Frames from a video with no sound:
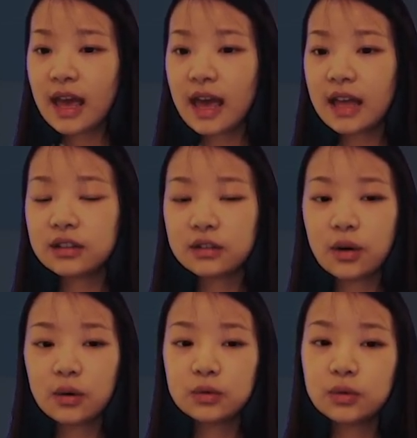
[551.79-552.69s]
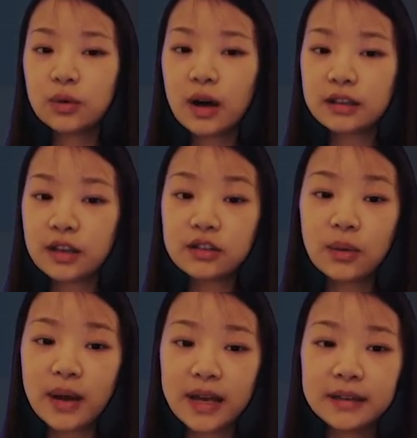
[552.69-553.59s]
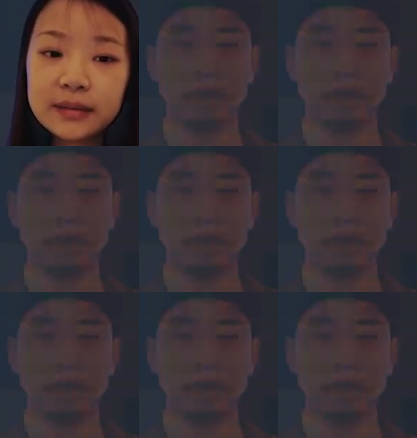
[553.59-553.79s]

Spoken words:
and go to another way.